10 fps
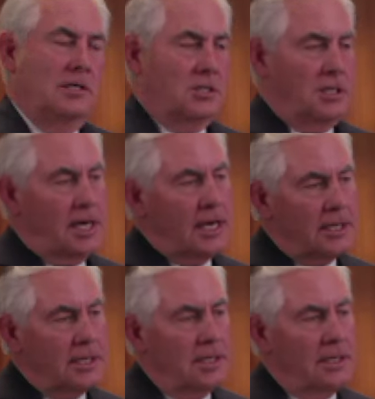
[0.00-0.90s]
In
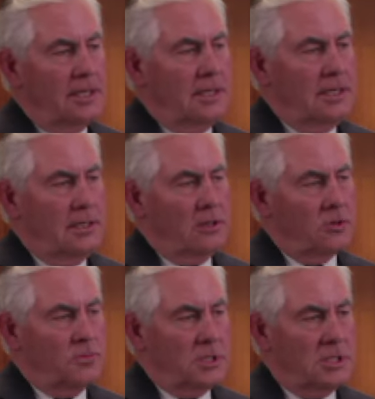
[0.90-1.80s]
scouting,
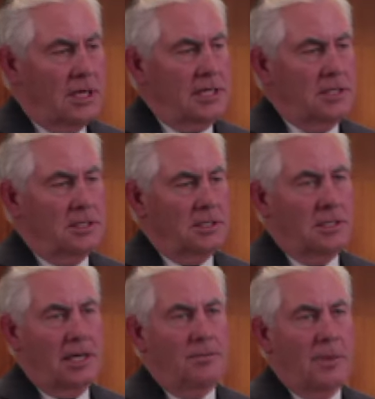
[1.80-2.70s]
those mistakes and
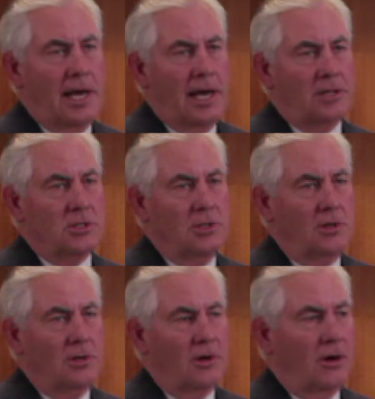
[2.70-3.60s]
setbacks
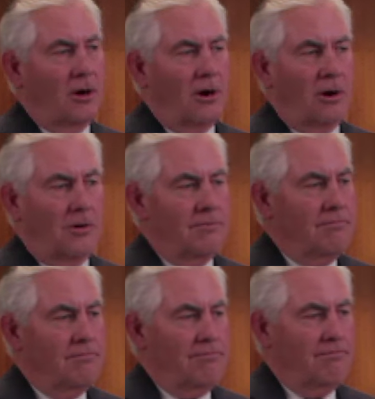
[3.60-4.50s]
are
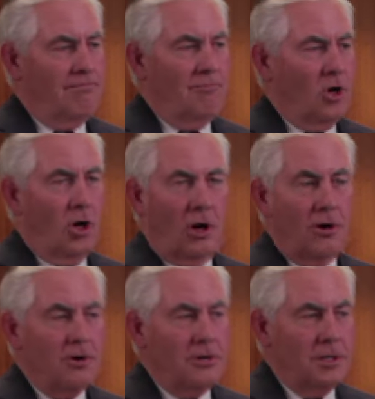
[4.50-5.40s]

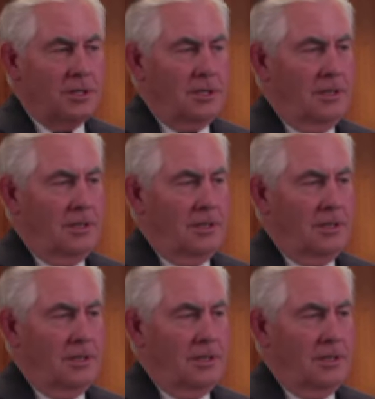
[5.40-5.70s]
learned